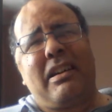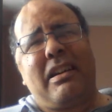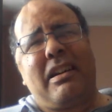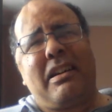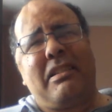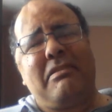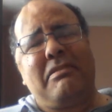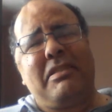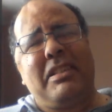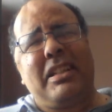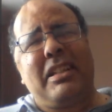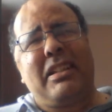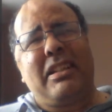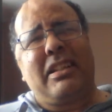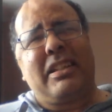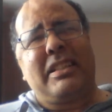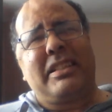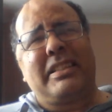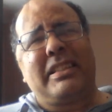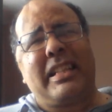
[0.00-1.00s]
I
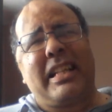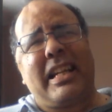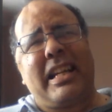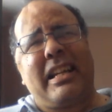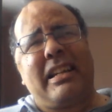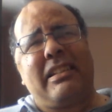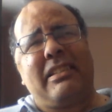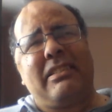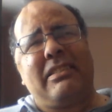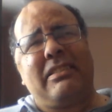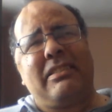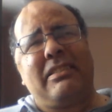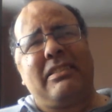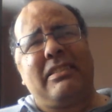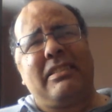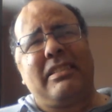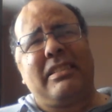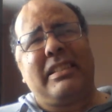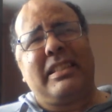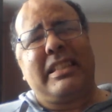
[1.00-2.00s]
realized that
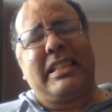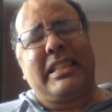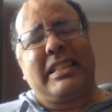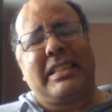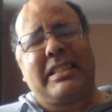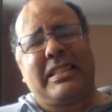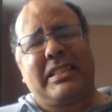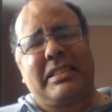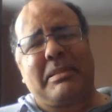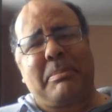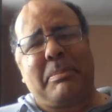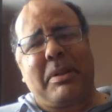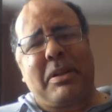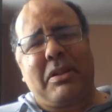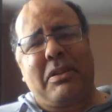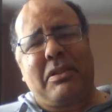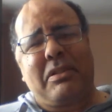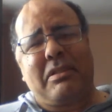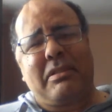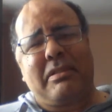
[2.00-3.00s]
this is
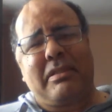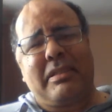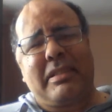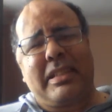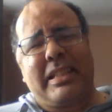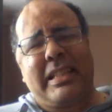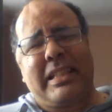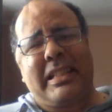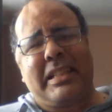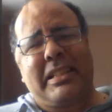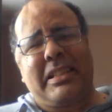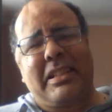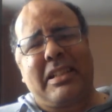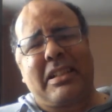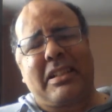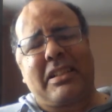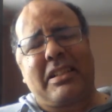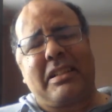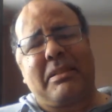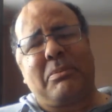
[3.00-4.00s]
about in a
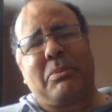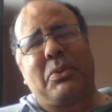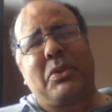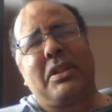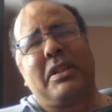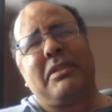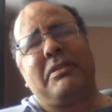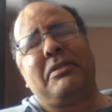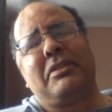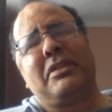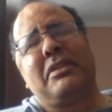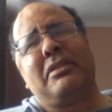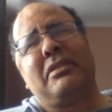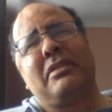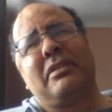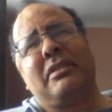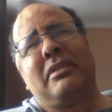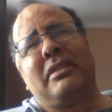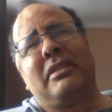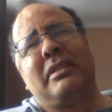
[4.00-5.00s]
nightclub, whatever,
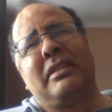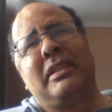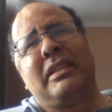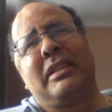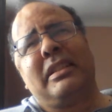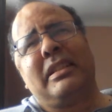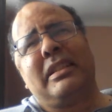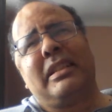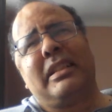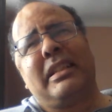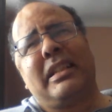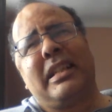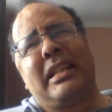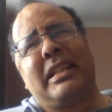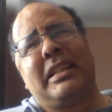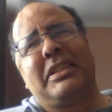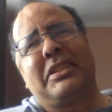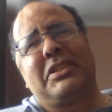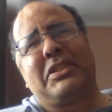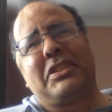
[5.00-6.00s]

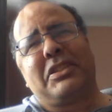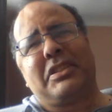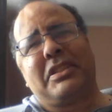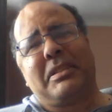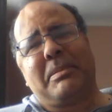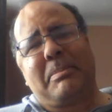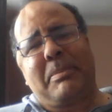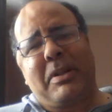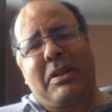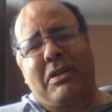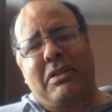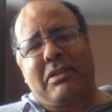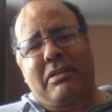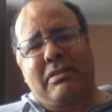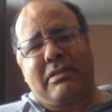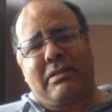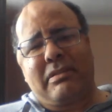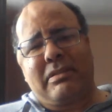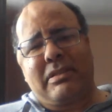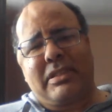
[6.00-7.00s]
and it's just about
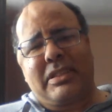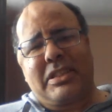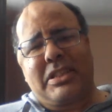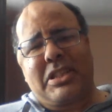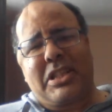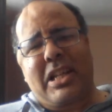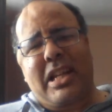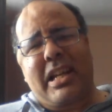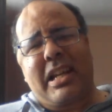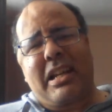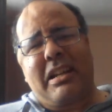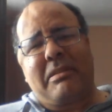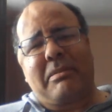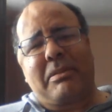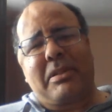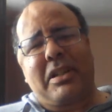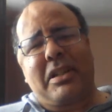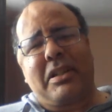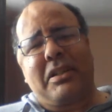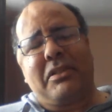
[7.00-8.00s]
chatting
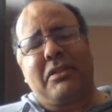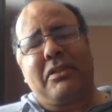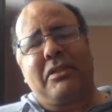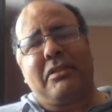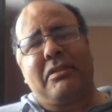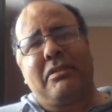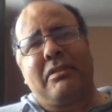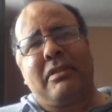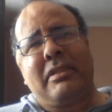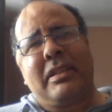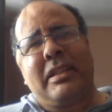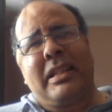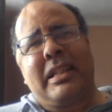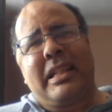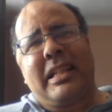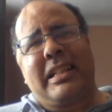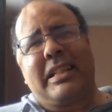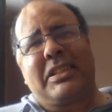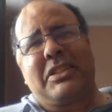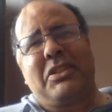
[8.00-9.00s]
up, going on.
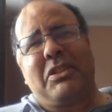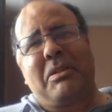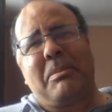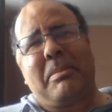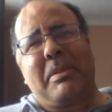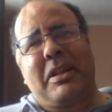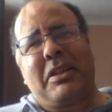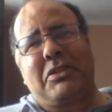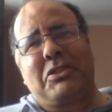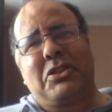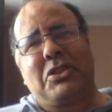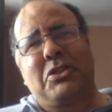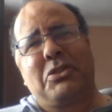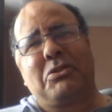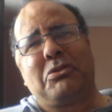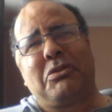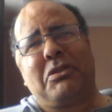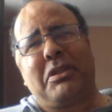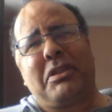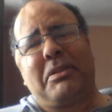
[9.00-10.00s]
And it's not about
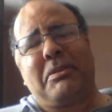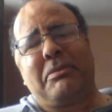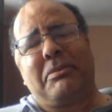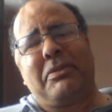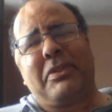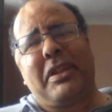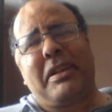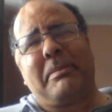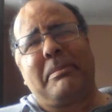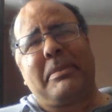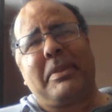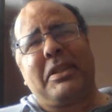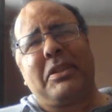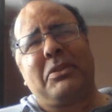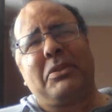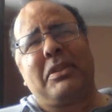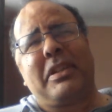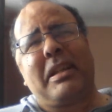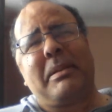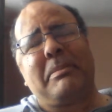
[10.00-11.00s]
children and family
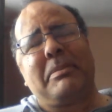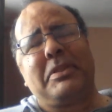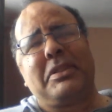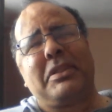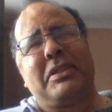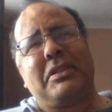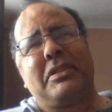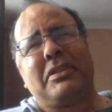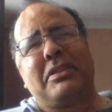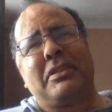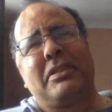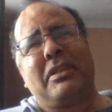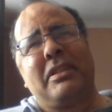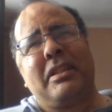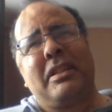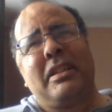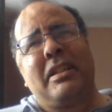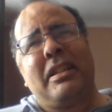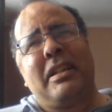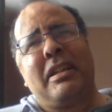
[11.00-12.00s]
and all that business.
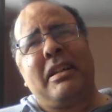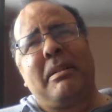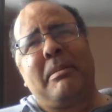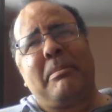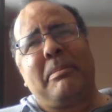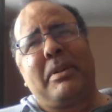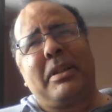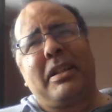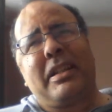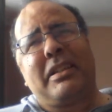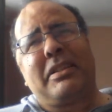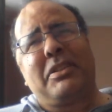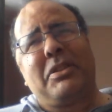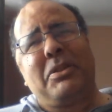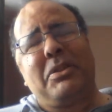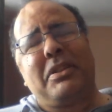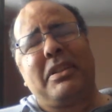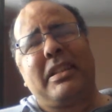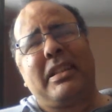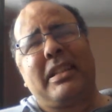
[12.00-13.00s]
But I do
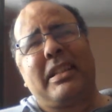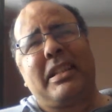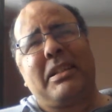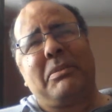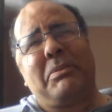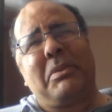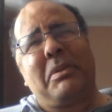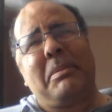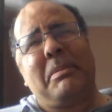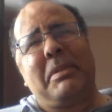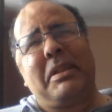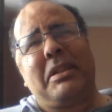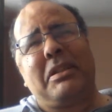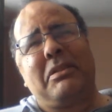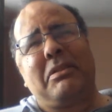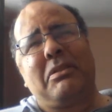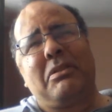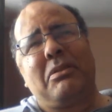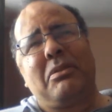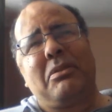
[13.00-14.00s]
think that
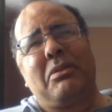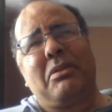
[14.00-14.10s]
women,